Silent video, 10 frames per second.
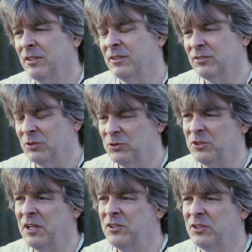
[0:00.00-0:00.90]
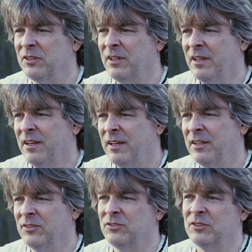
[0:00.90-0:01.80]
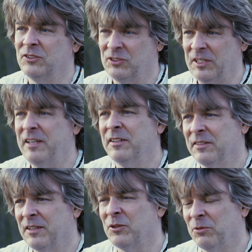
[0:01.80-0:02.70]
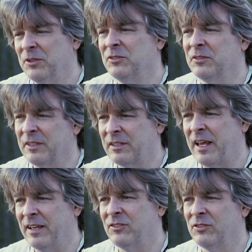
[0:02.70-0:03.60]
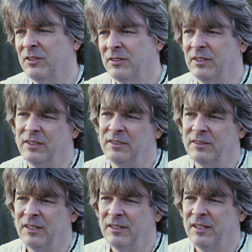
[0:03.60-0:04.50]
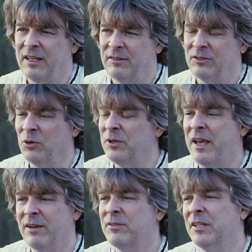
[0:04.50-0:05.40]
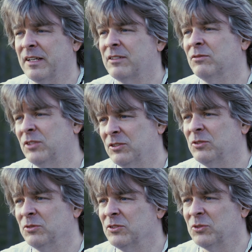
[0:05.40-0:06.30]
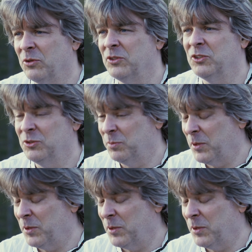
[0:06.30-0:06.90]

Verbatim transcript: Association has stated that the reason that cats uh, don't have connective tissue disorders is